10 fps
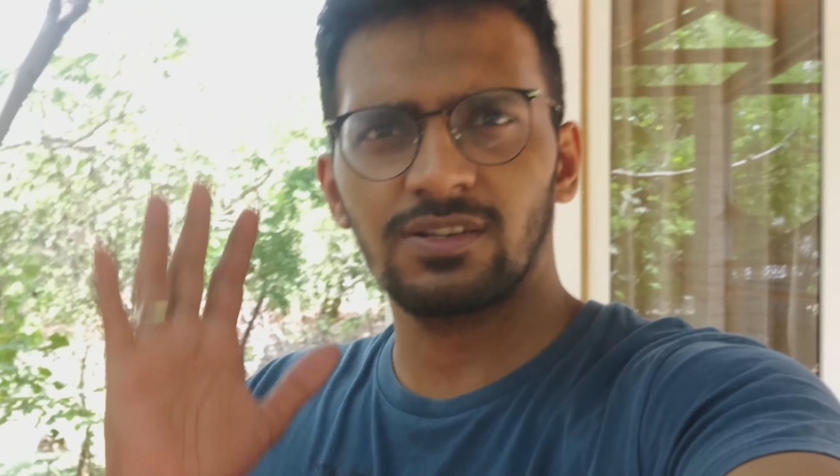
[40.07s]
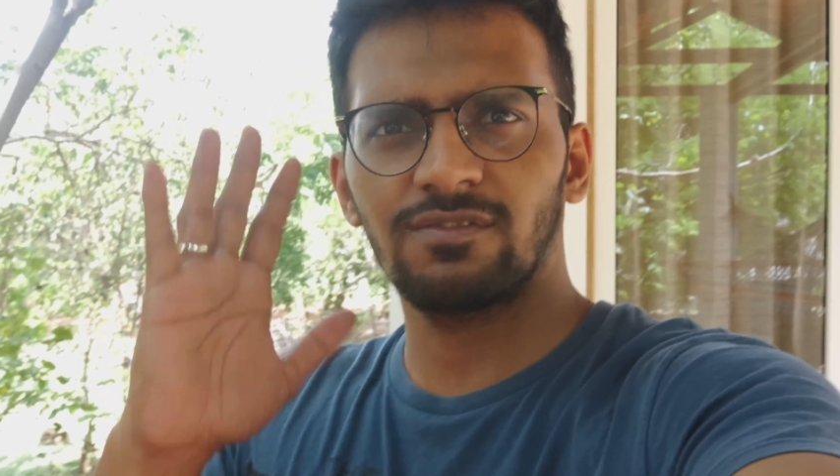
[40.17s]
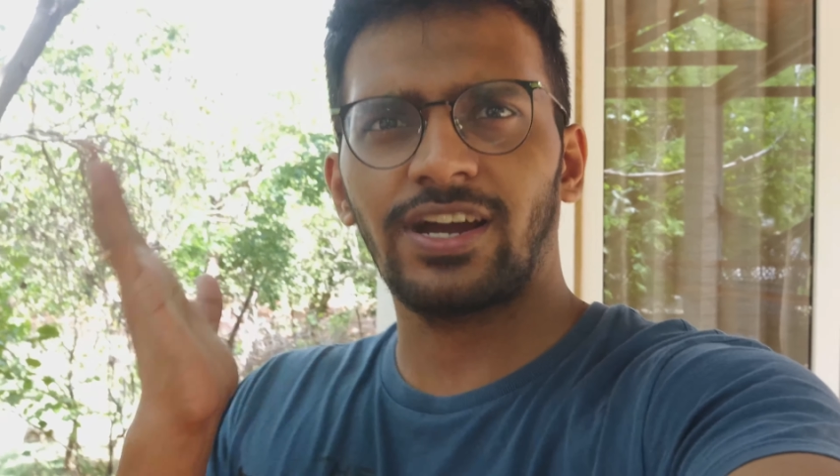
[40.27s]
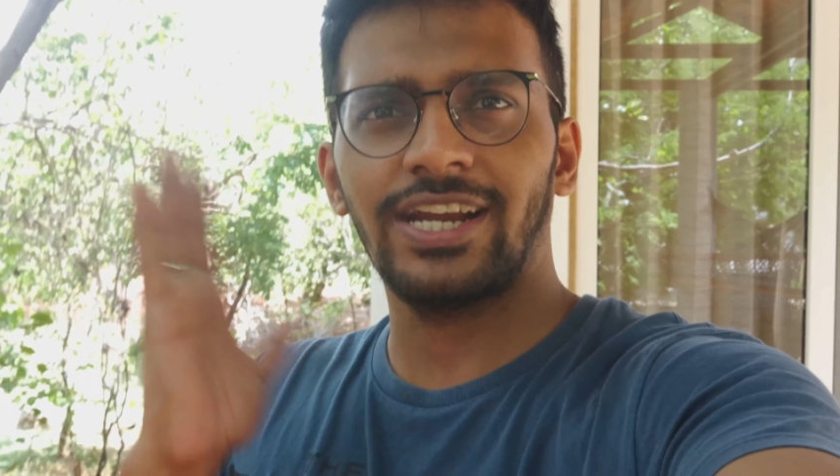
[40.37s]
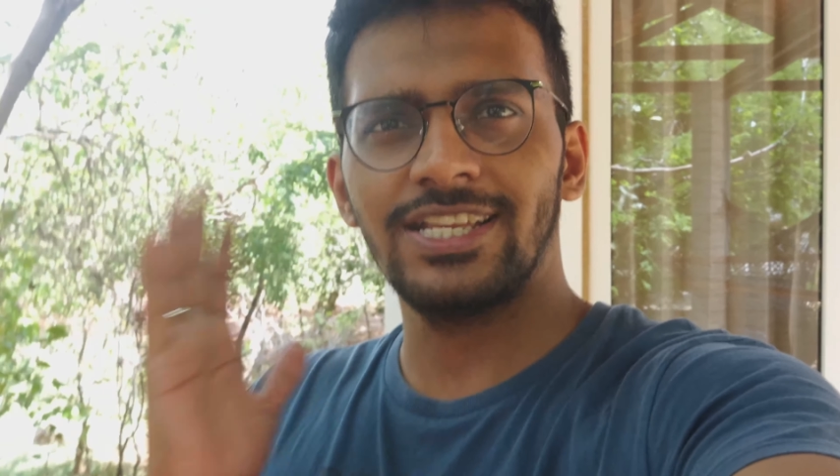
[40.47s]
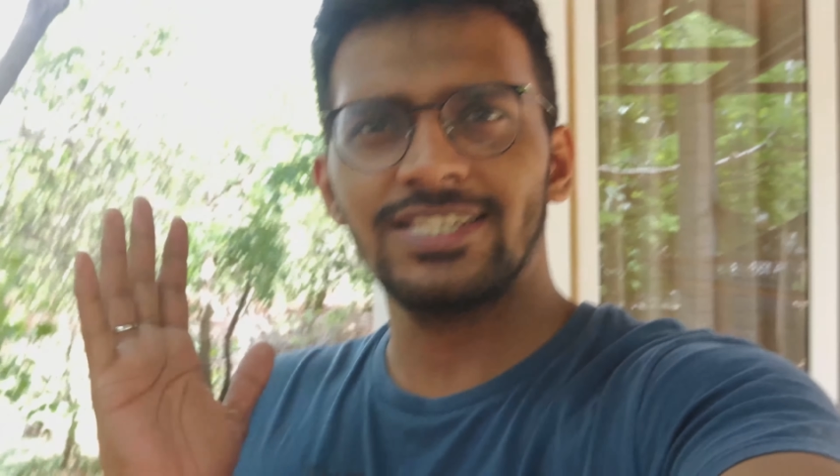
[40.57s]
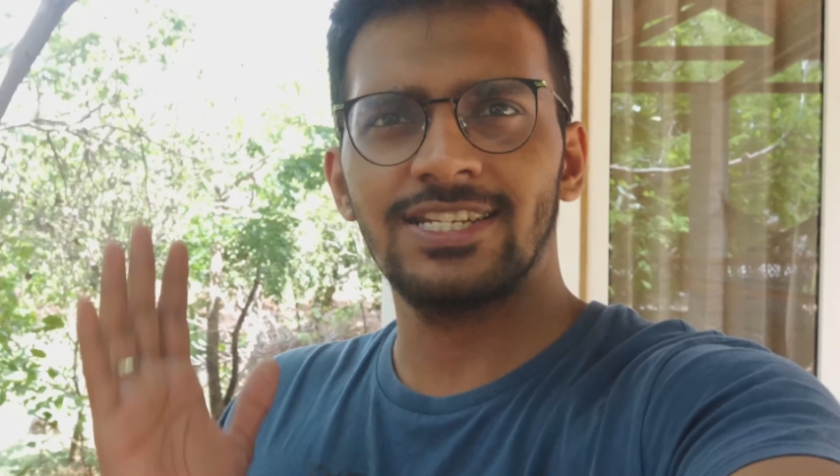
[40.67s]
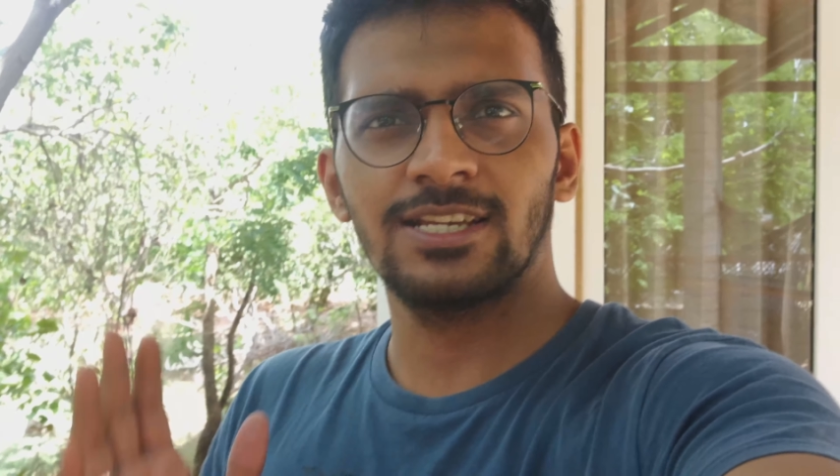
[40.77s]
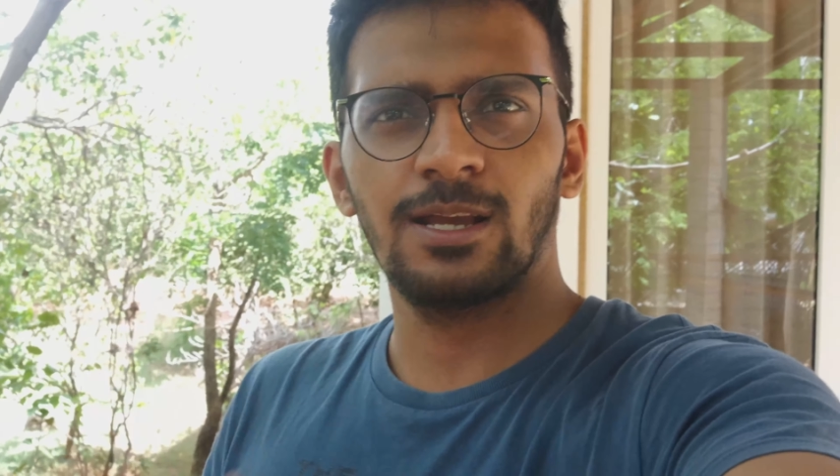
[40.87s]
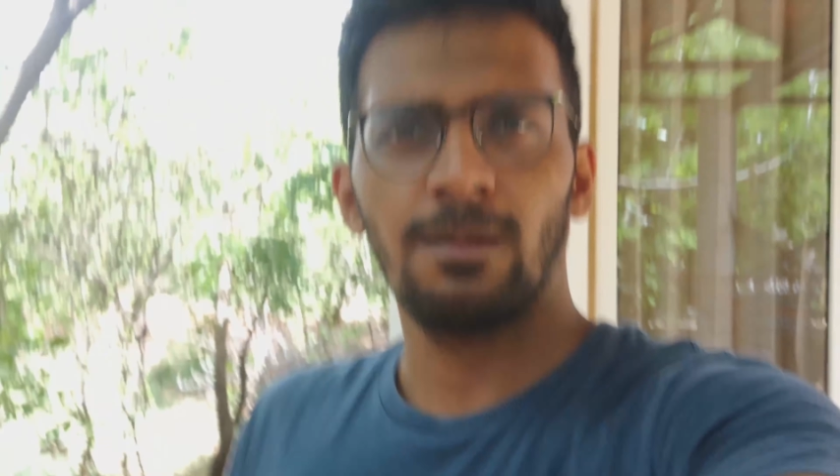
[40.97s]
widest.
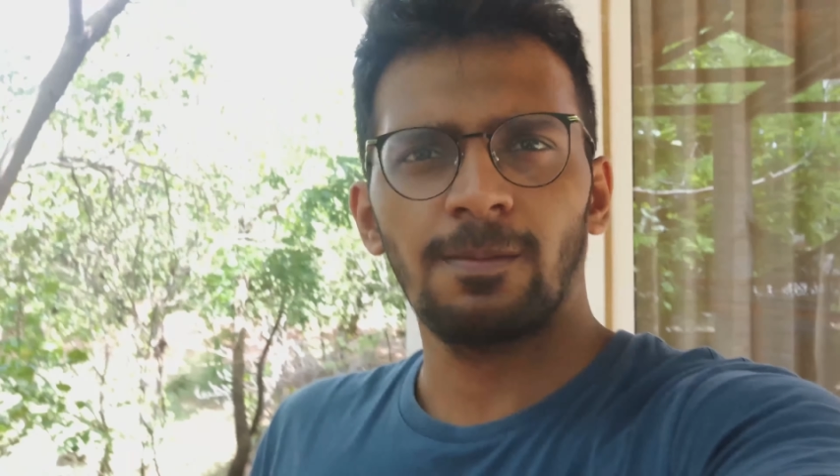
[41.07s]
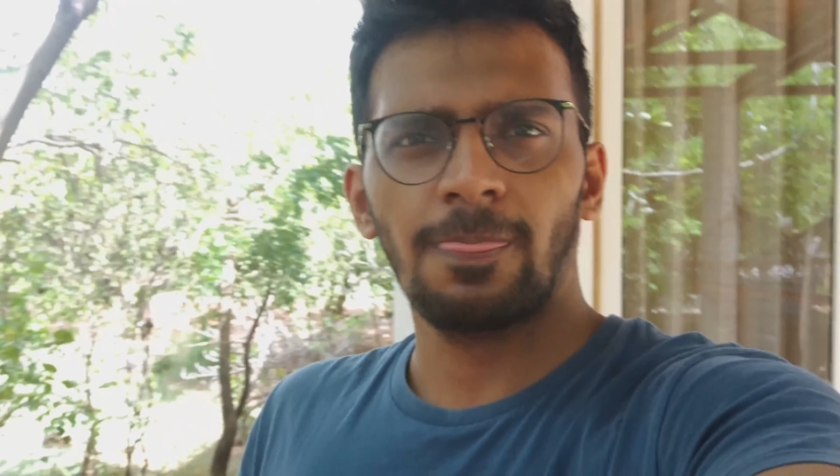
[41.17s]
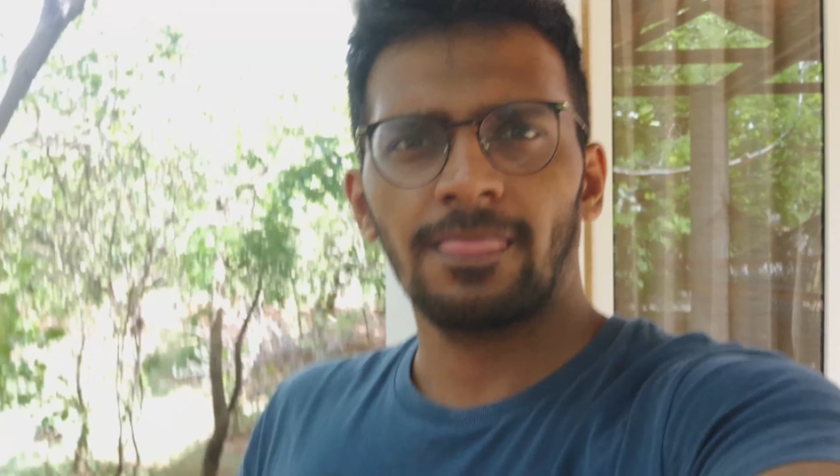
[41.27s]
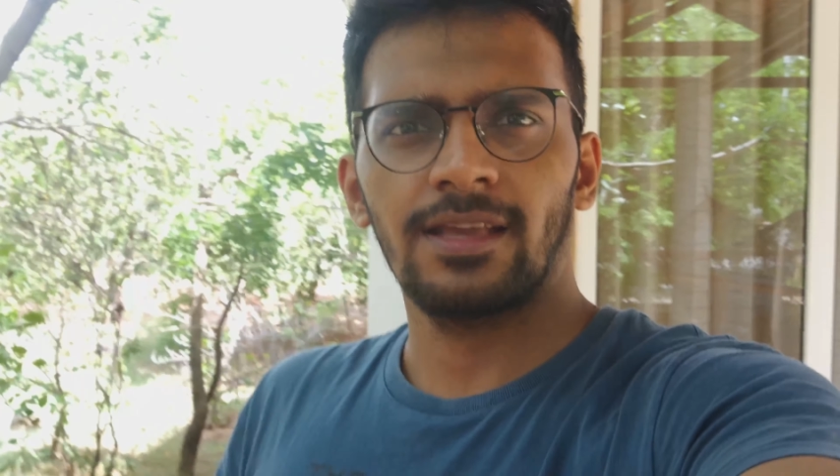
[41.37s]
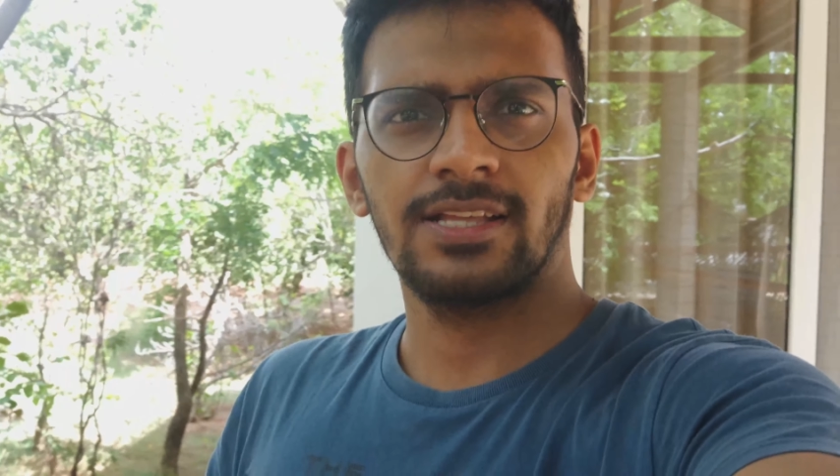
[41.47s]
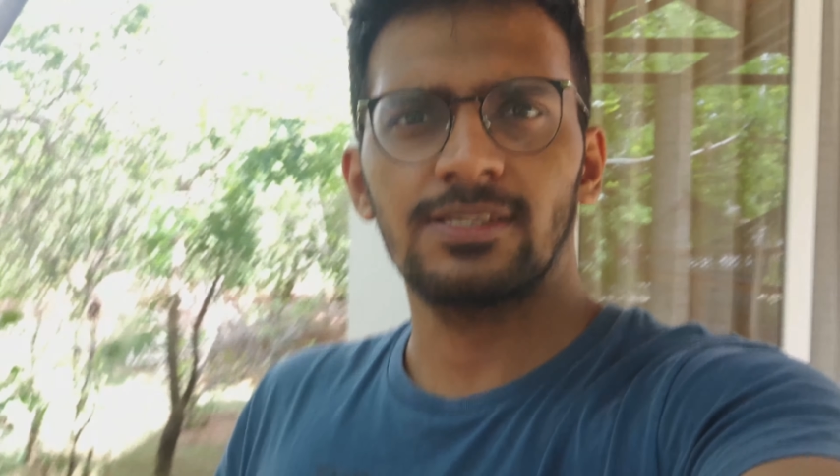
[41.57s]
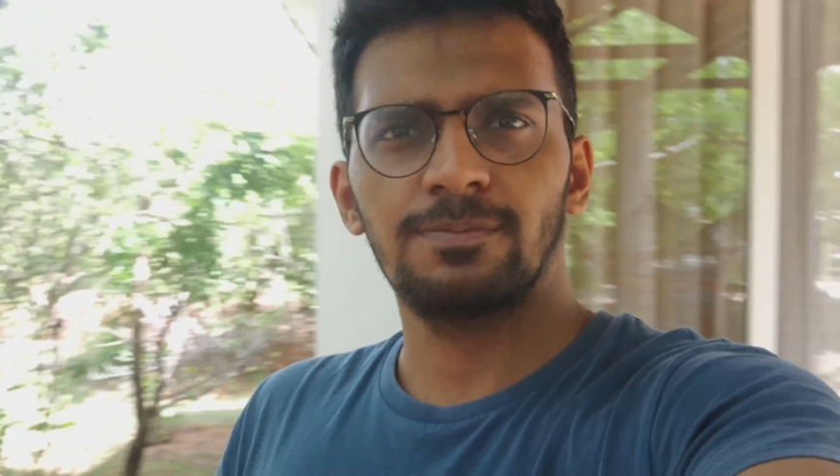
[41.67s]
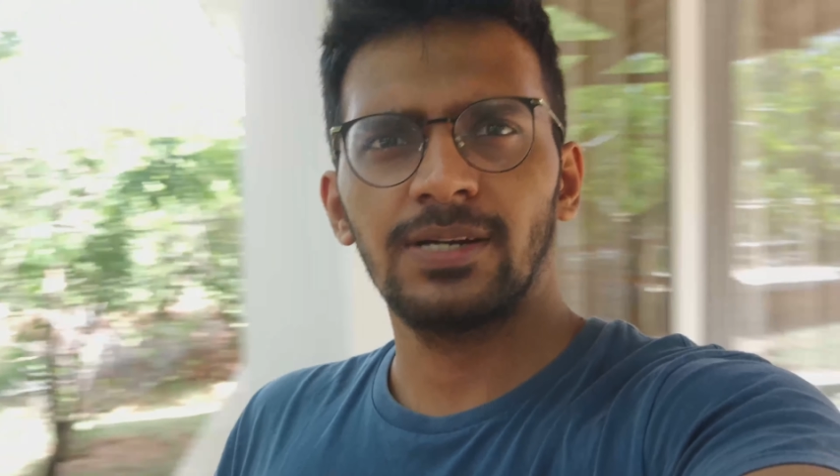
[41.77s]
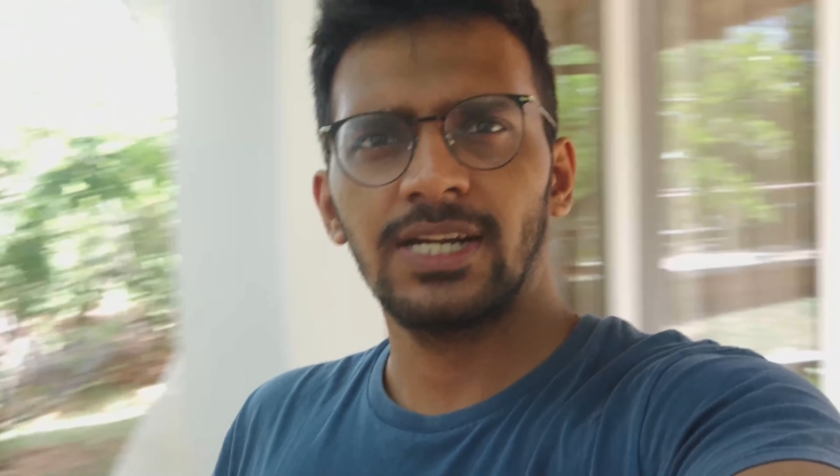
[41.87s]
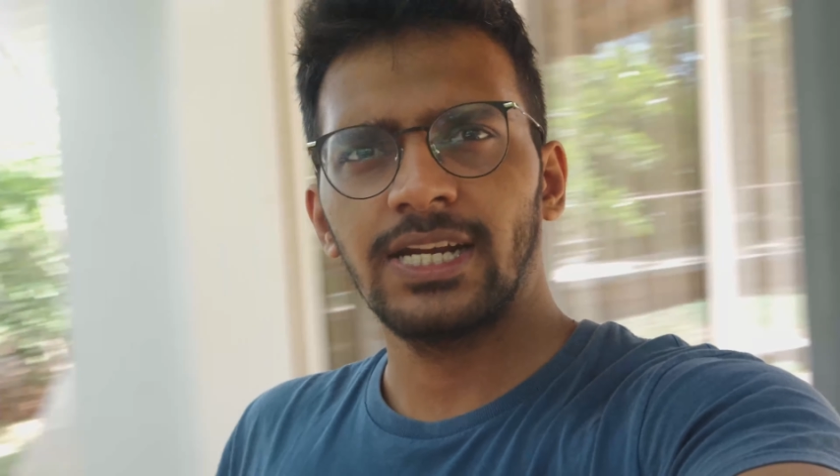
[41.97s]
It's pretty